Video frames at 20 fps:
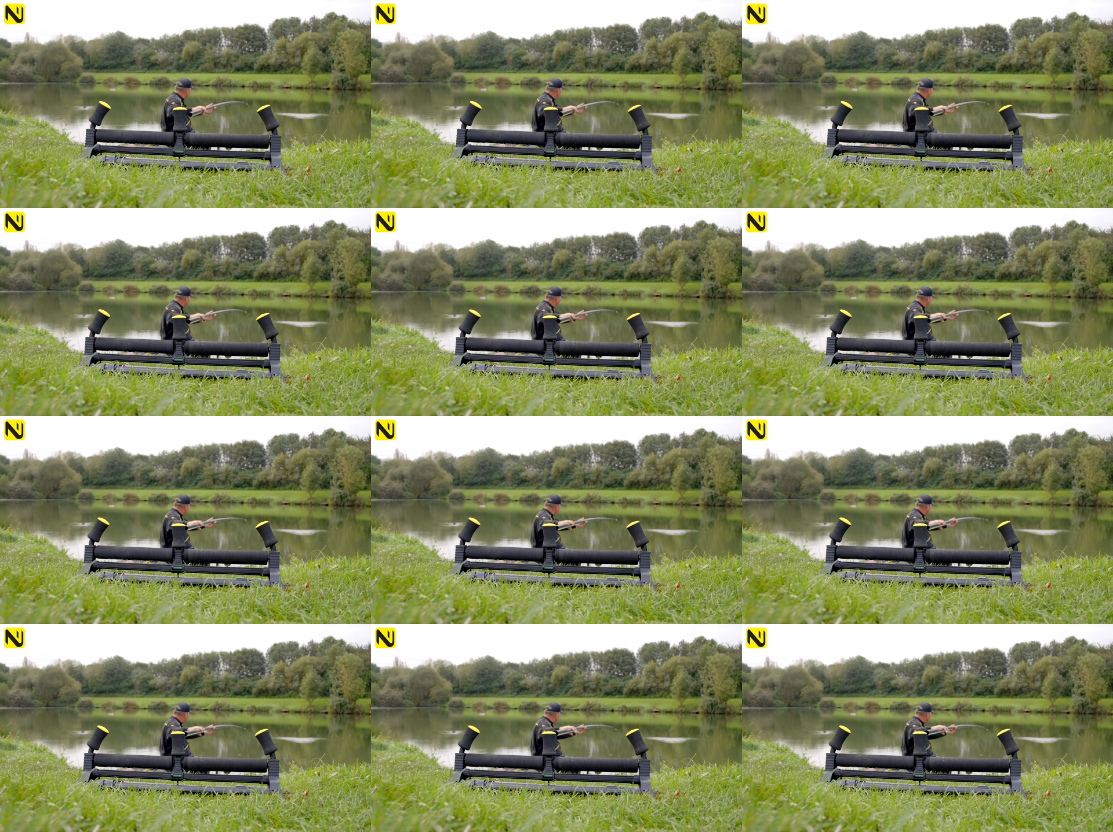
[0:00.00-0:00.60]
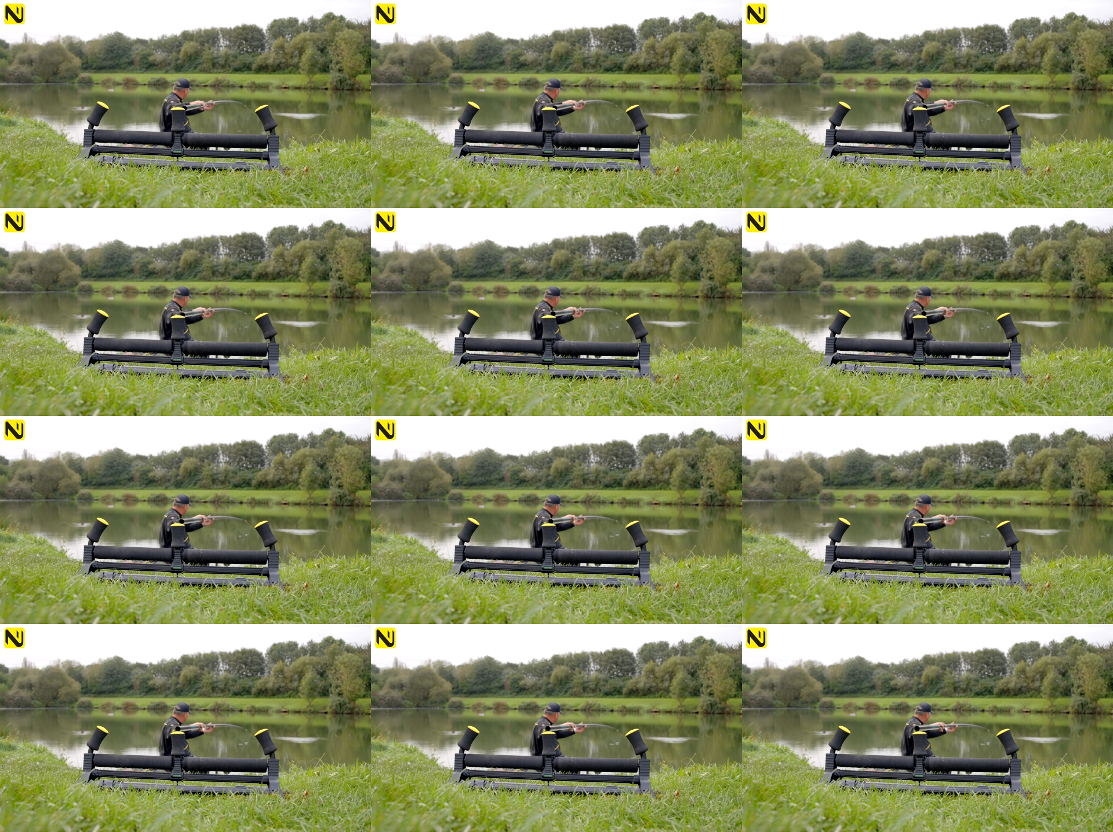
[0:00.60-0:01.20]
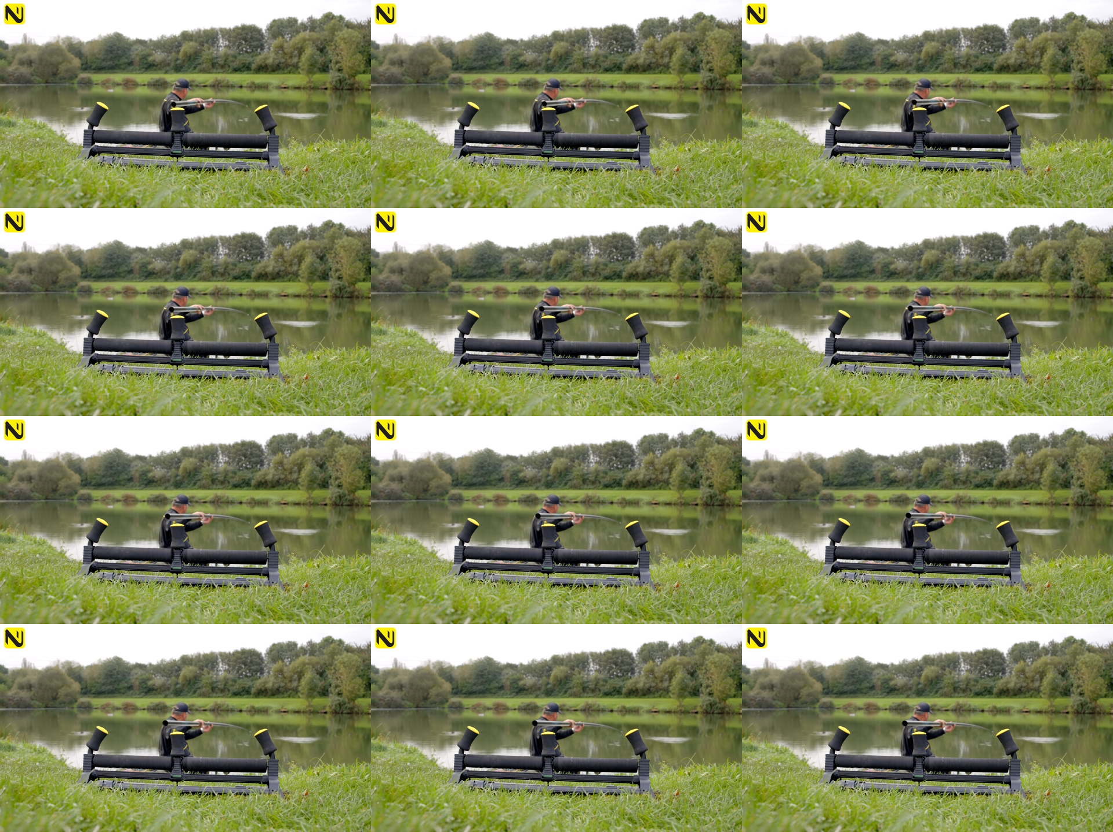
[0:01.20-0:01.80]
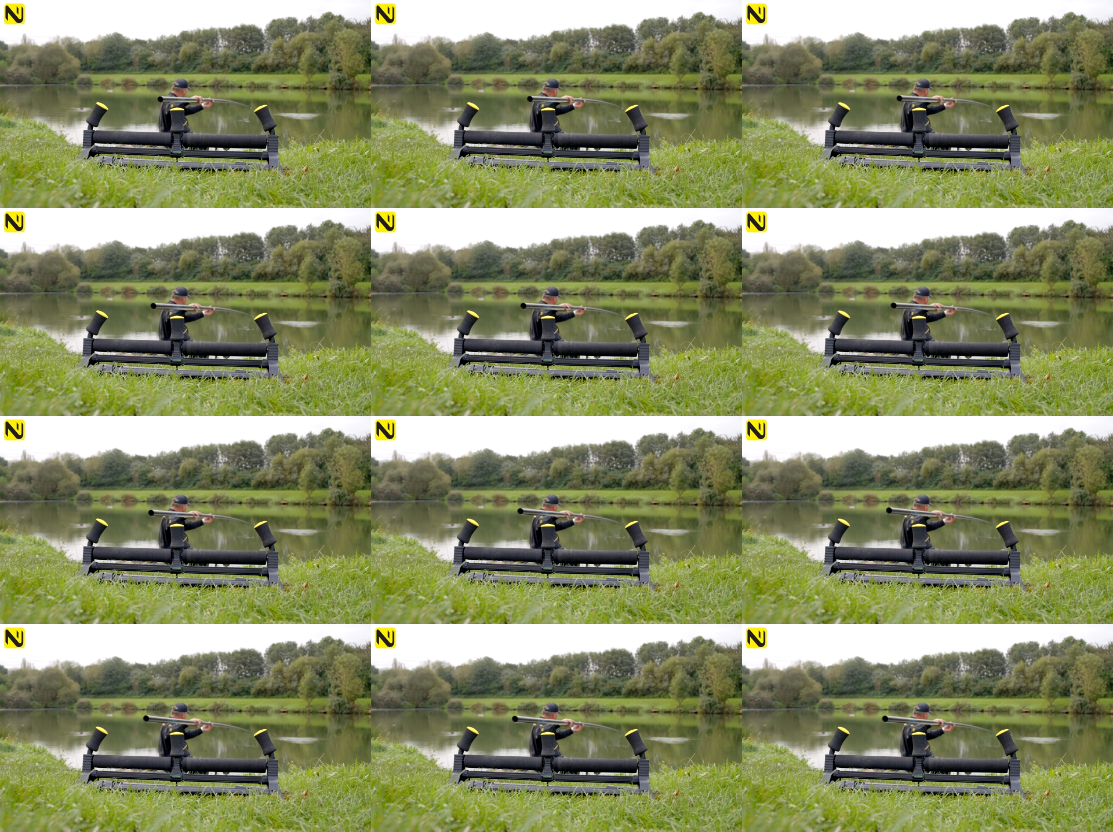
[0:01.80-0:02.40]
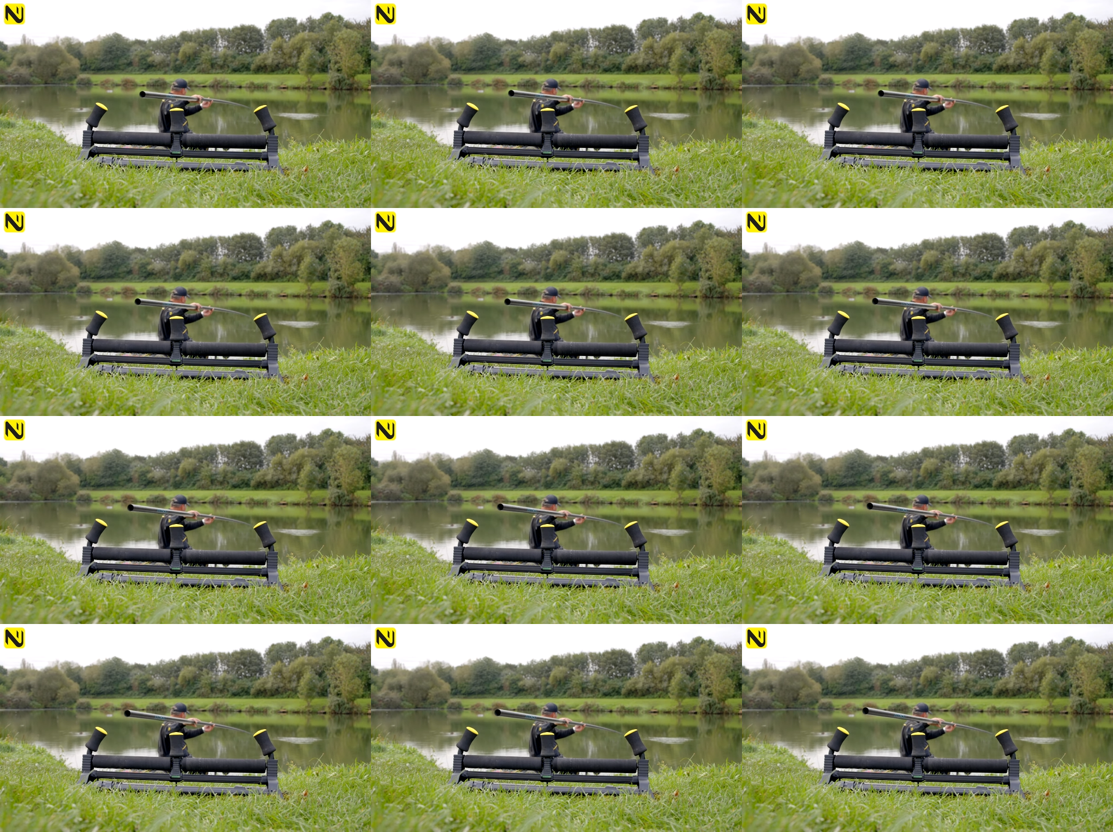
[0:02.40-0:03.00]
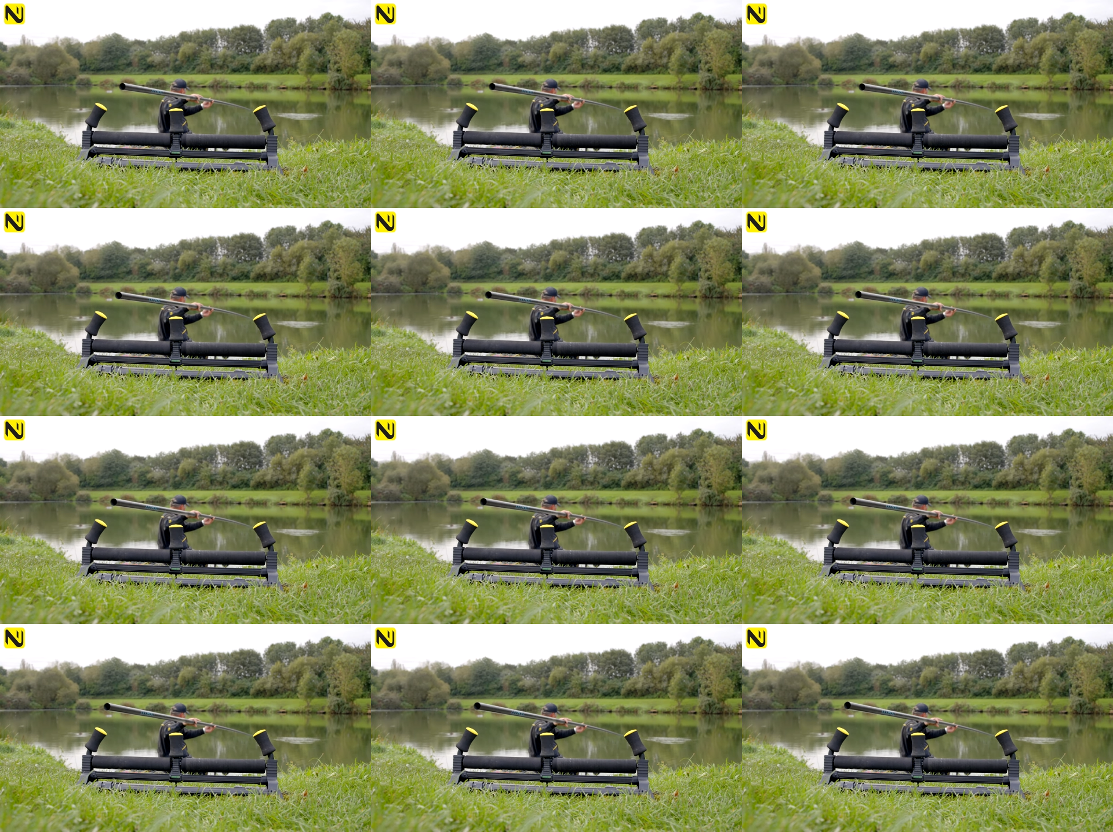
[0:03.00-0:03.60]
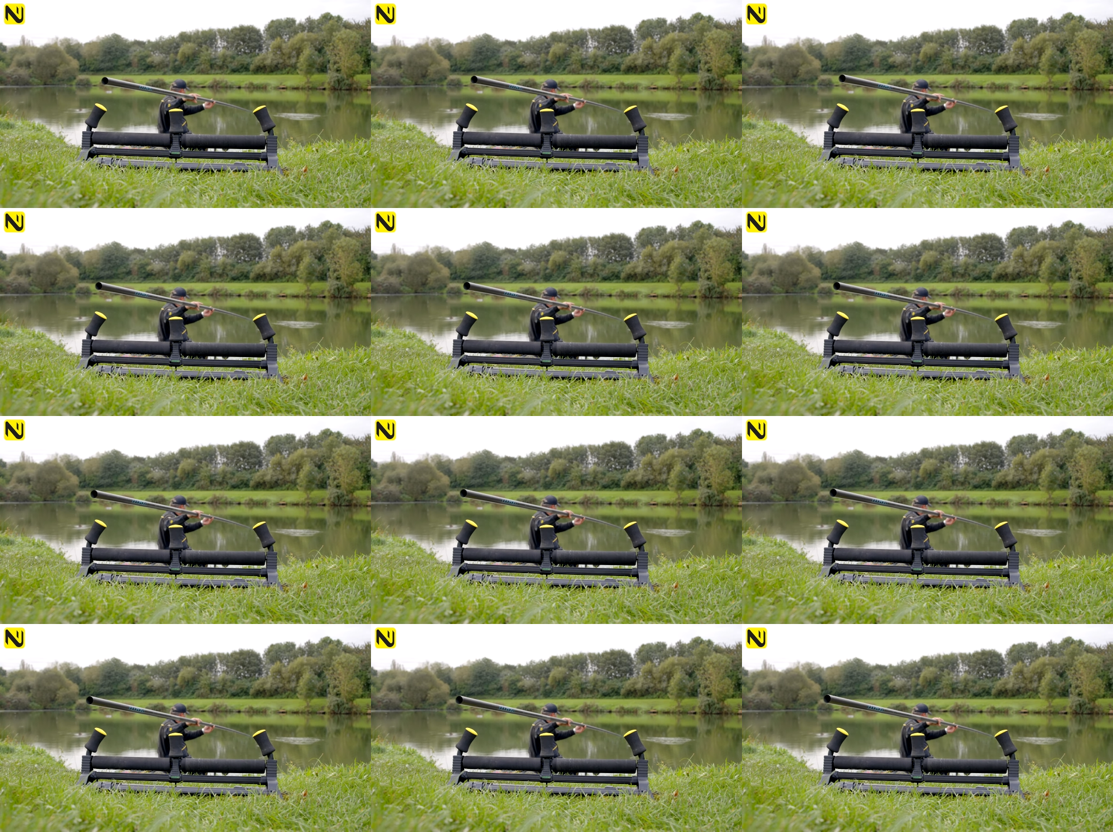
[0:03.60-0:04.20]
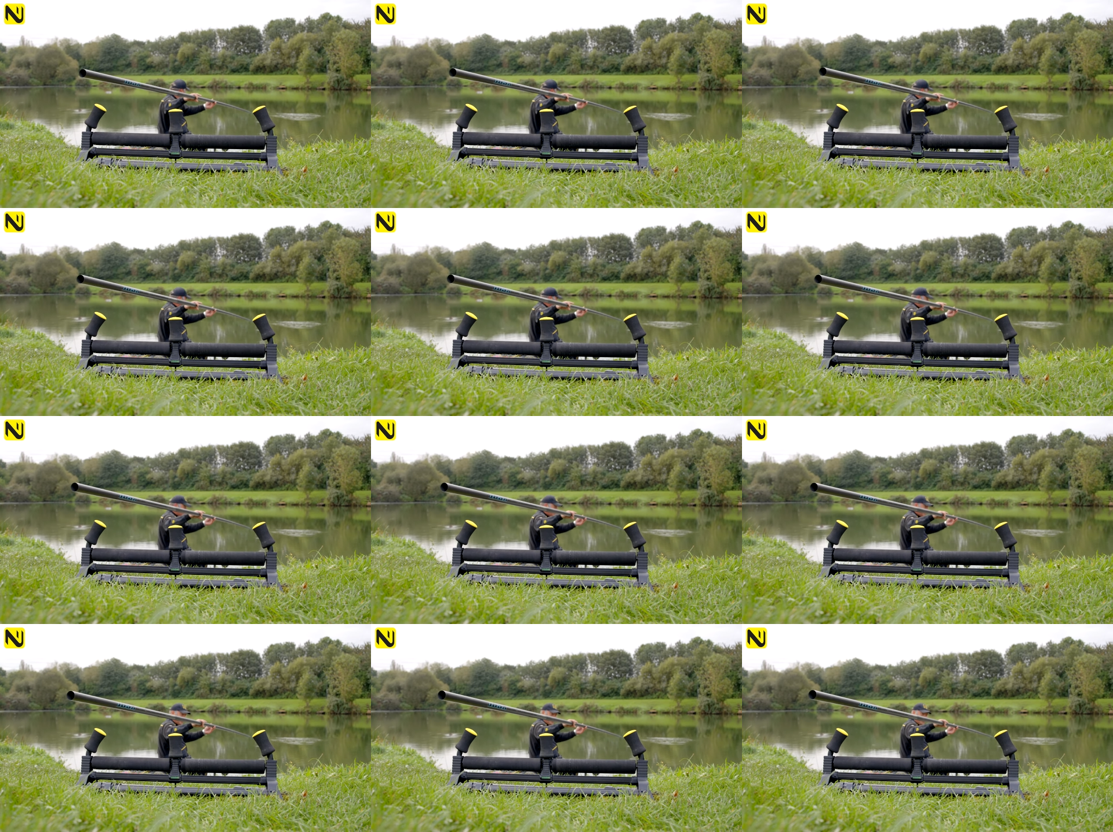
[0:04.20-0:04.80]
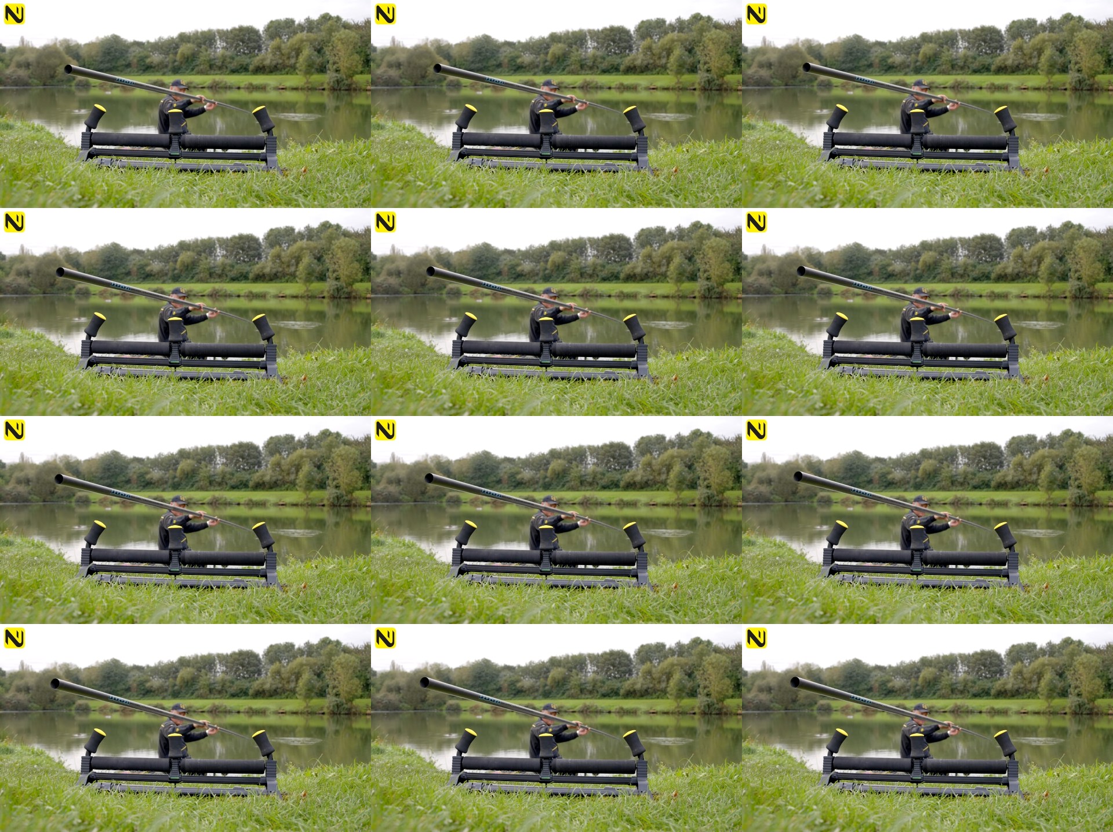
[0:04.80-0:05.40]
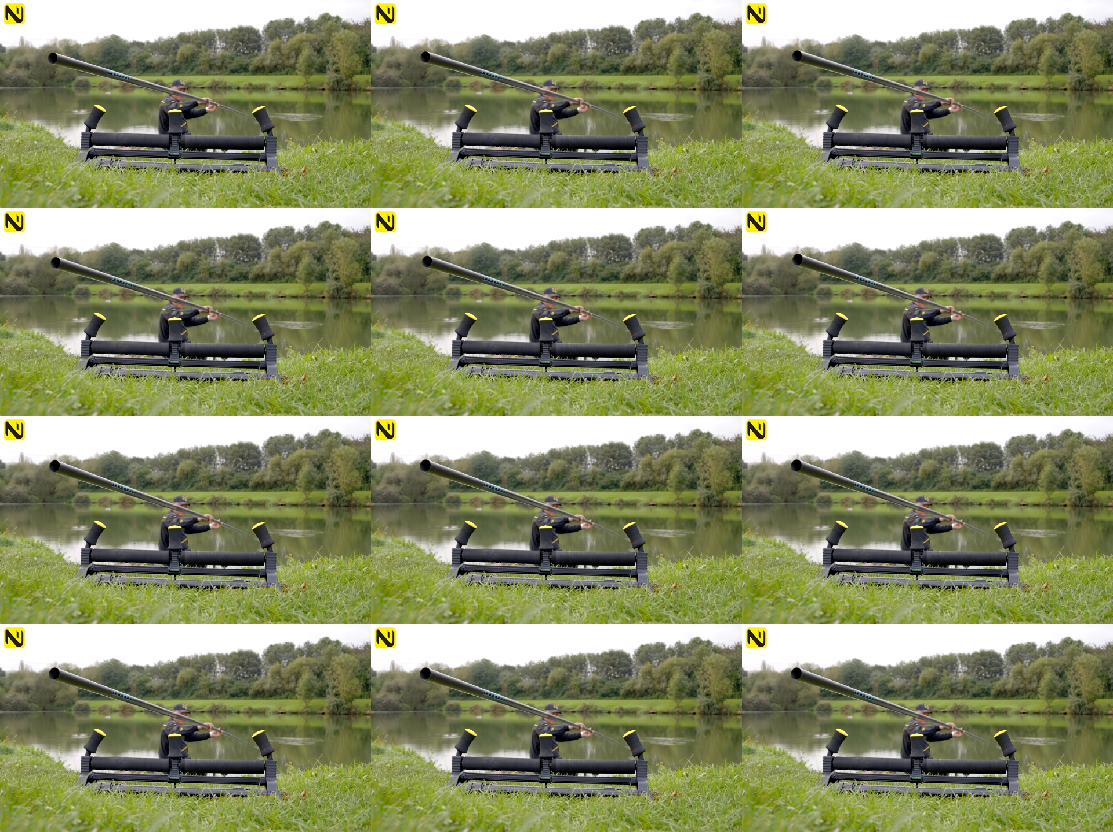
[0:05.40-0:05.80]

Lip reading: No face is visible, so there are no lips to read.